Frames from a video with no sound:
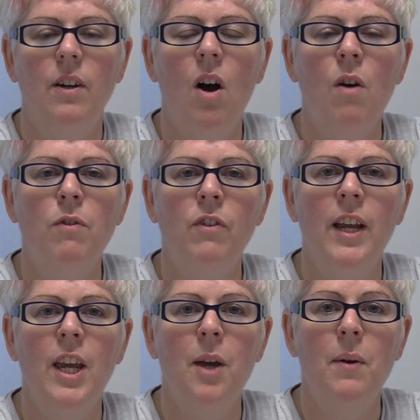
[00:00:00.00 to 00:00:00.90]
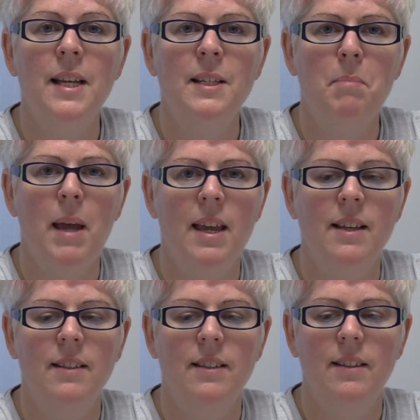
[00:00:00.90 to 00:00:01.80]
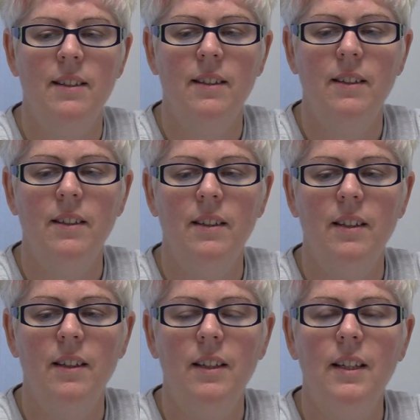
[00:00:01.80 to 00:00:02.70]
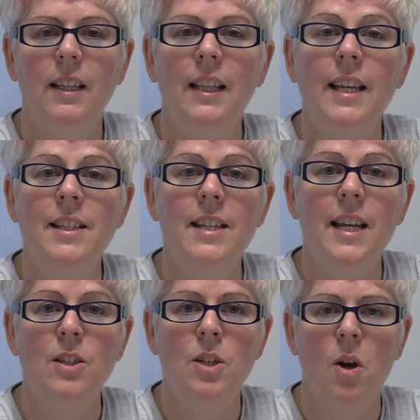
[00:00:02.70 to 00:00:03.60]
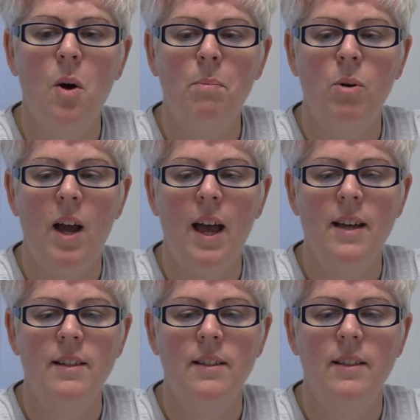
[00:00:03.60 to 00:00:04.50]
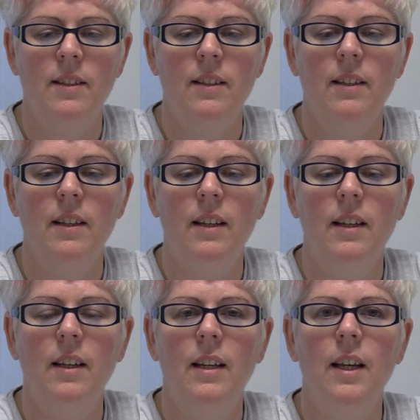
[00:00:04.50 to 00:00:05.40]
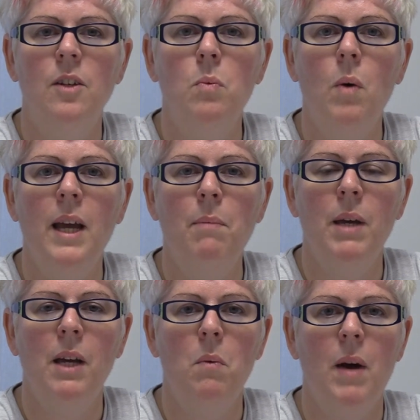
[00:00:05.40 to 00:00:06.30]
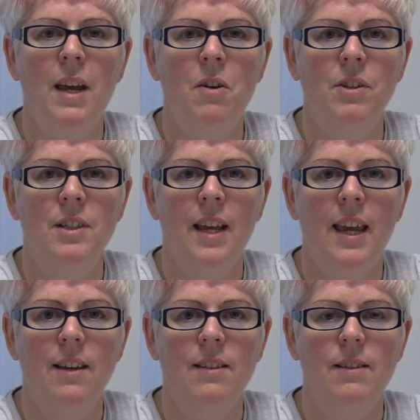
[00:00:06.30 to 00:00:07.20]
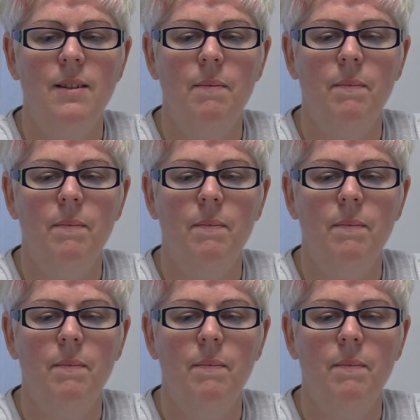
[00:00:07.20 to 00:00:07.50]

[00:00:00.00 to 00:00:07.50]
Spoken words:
offering you his peace, listening to your prayers, and wiping away your tears.